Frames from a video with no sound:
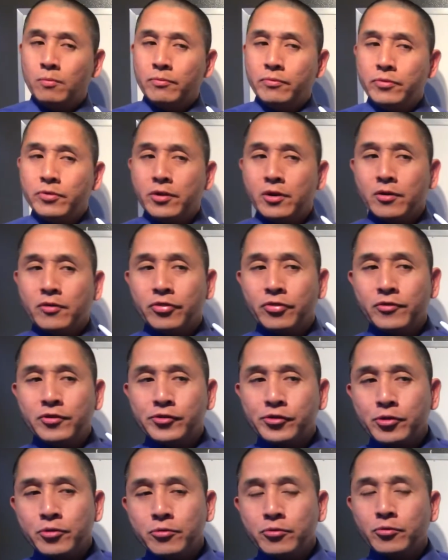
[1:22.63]
there are
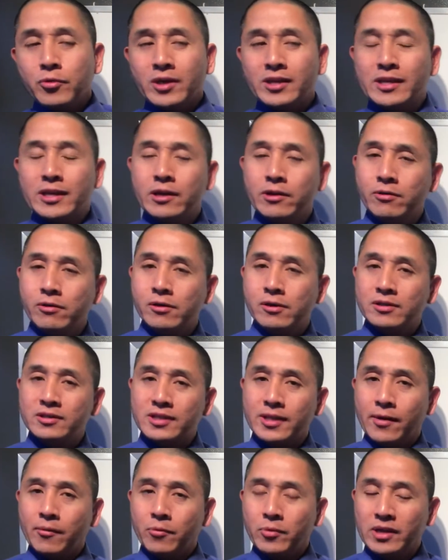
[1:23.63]
certain criteria
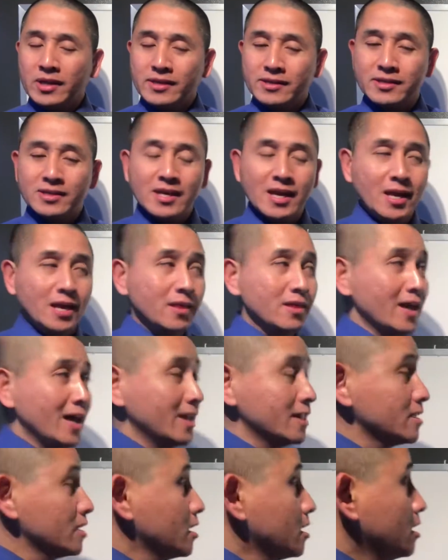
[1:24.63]
that we can say
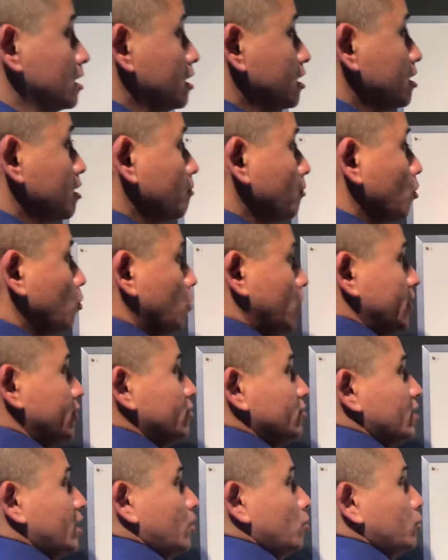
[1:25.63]
that, number
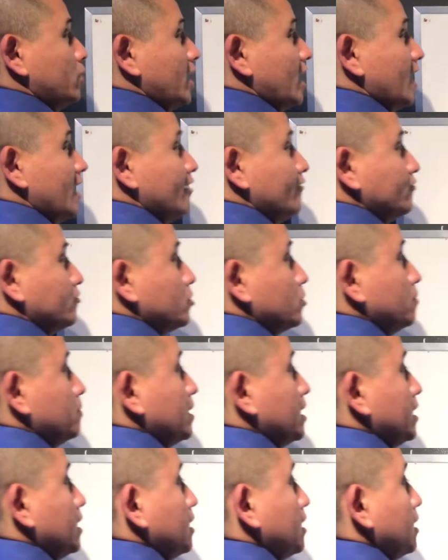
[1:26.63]
one, that we have
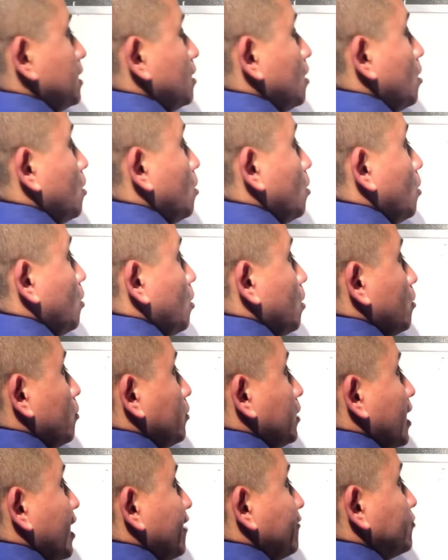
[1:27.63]

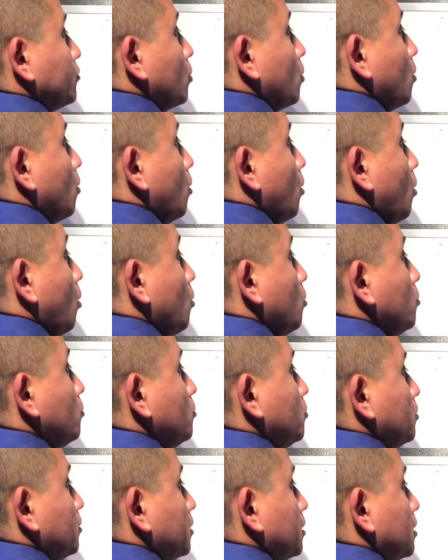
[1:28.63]
to
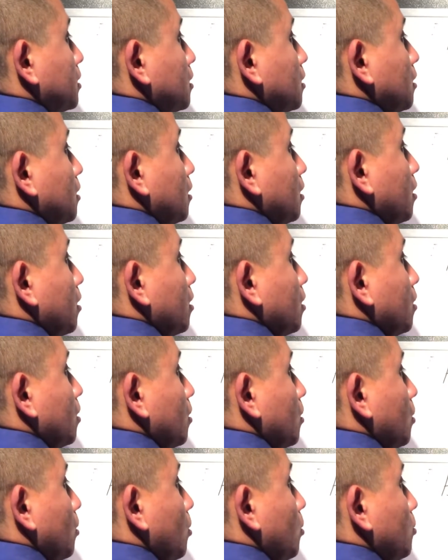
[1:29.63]
own
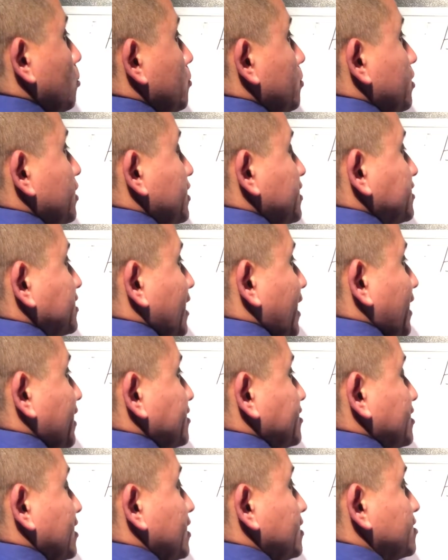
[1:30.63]
these
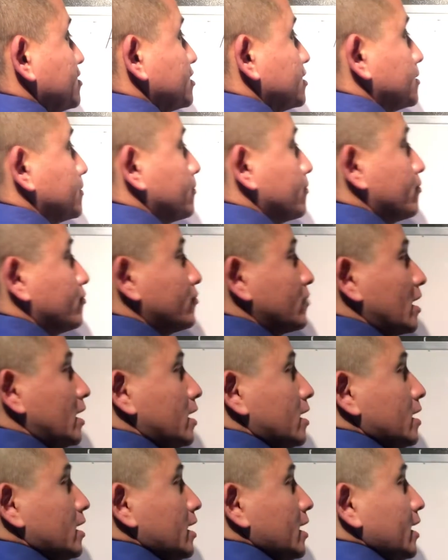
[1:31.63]
assets.
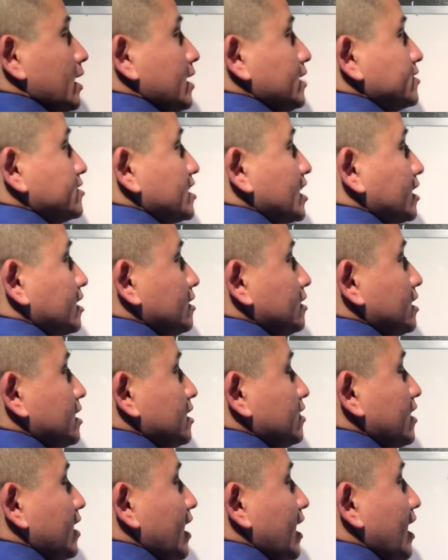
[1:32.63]
And
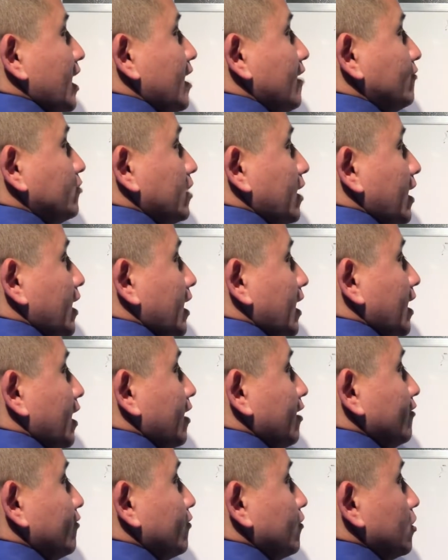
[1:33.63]
secondly, they have to
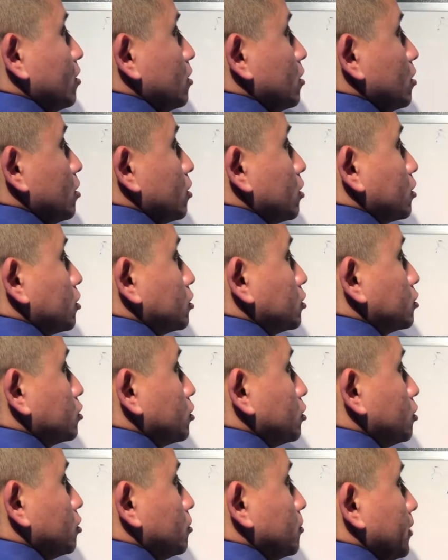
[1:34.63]
have
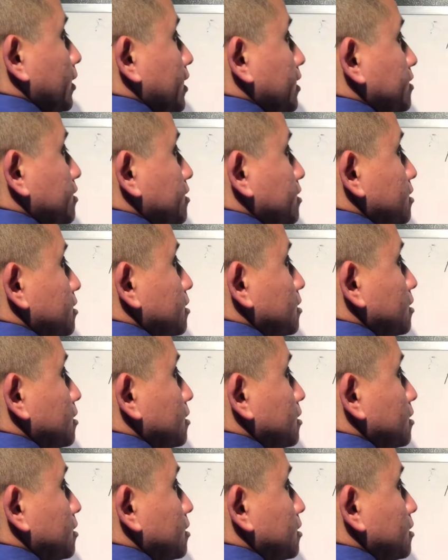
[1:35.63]
current